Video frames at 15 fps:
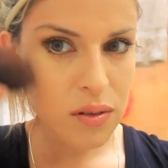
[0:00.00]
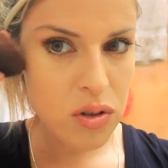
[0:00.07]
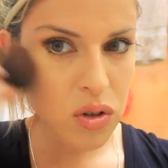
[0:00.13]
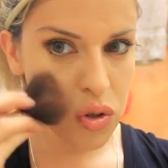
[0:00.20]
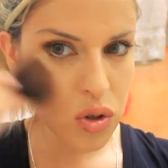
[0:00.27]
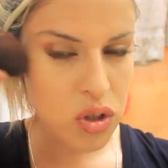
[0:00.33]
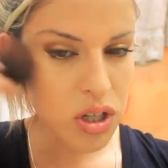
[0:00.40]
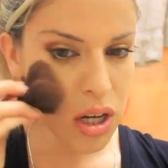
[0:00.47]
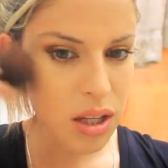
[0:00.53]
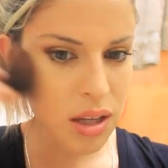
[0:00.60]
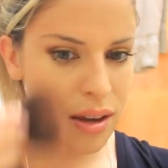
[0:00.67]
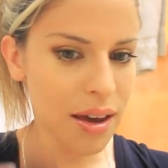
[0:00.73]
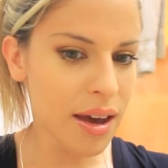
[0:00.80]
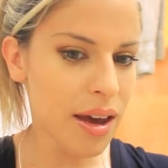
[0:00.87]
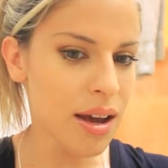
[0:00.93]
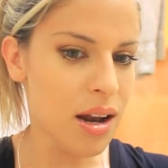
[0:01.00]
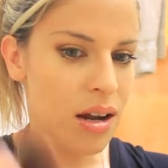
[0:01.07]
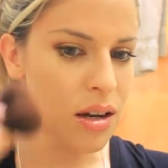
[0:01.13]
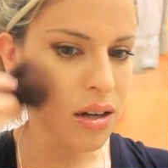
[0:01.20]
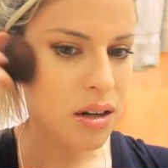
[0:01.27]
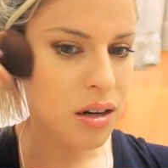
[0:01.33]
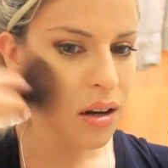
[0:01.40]
just gently
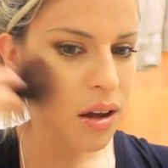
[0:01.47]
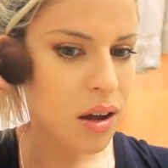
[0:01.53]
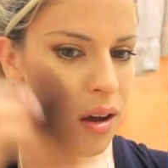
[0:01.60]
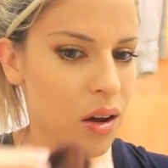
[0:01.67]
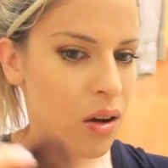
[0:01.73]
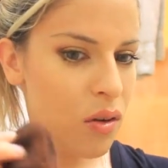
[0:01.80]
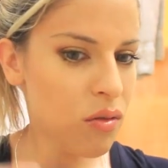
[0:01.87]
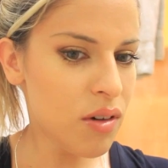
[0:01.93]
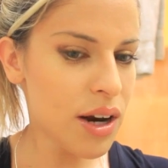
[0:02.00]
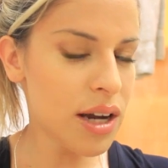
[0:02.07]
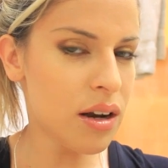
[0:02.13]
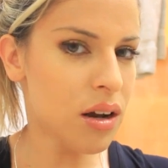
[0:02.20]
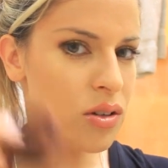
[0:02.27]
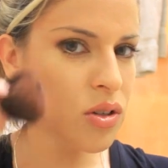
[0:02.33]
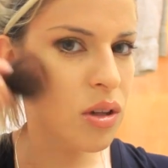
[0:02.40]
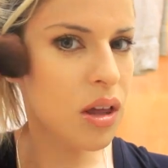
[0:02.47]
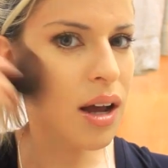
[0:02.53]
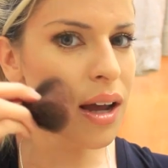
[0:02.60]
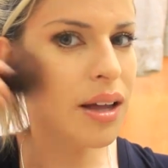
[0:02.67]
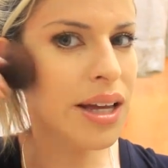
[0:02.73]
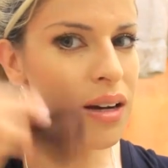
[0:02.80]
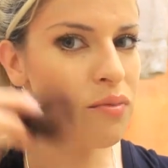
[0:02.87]
add it right under the
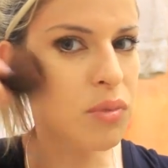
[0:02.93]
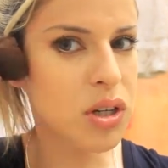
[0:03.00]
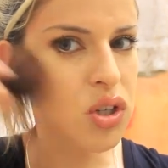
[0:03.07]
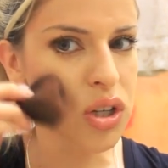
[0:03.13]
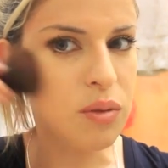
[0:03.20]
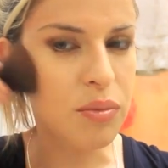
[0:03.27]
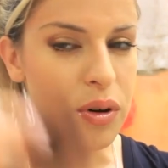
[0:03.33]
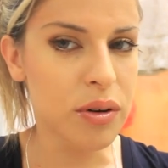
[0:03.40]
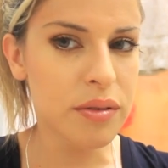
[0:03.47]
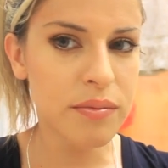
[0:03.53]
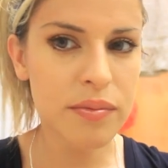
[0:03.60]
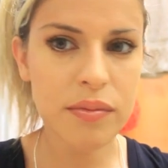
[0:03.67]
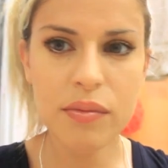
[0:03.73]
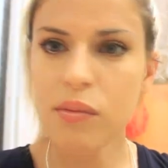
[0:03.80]
highlight of my cheekbone.